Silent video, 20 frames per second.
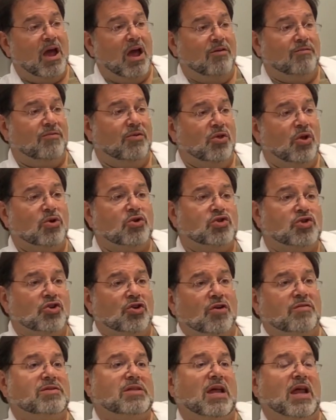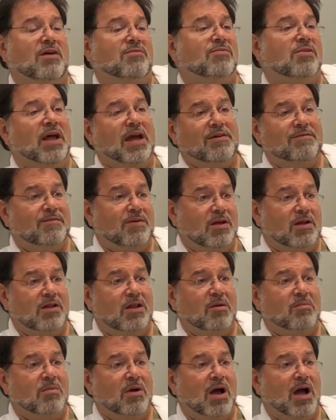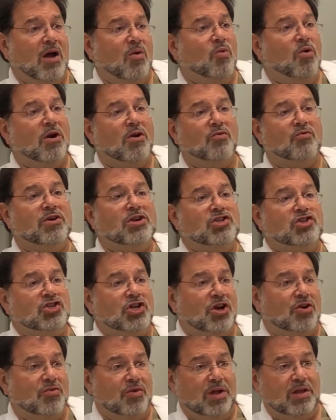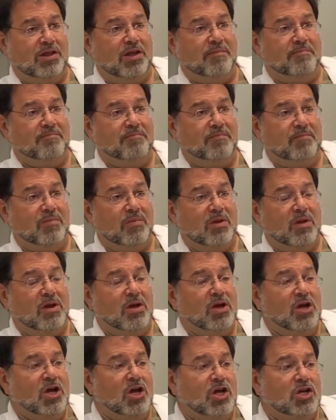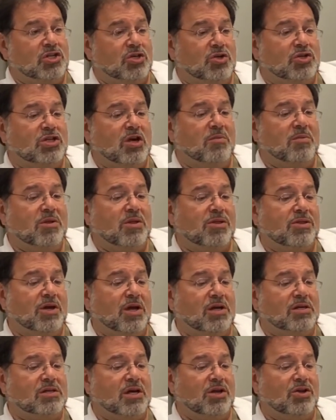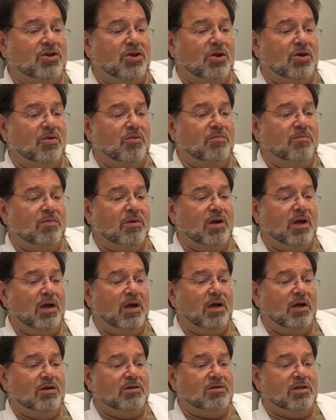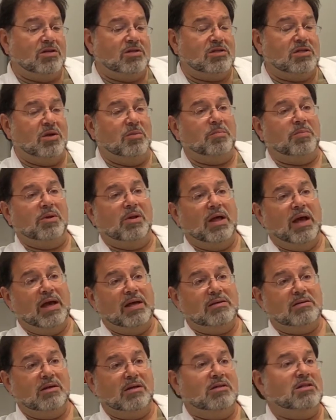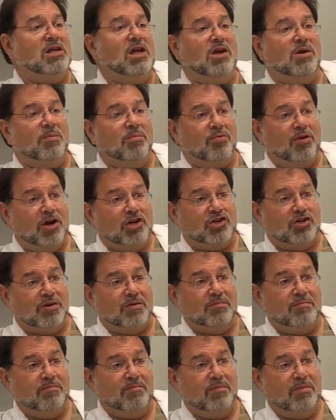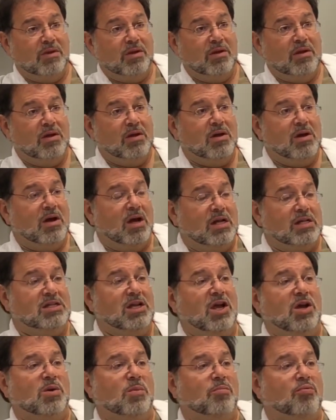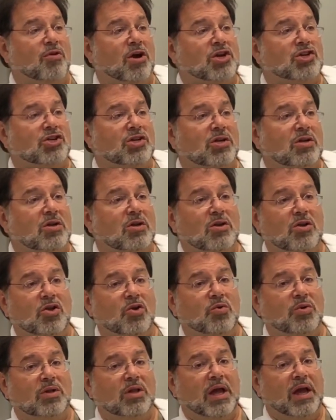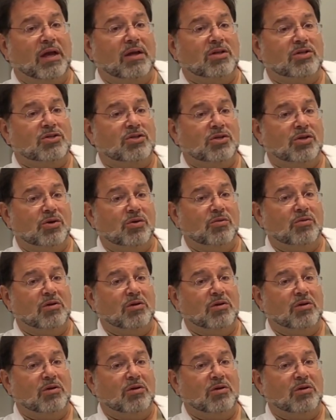And for those nerves that have life in them, I want to regenerate them. So some of the things I do is as simple as a decompression. A decompression you would liken to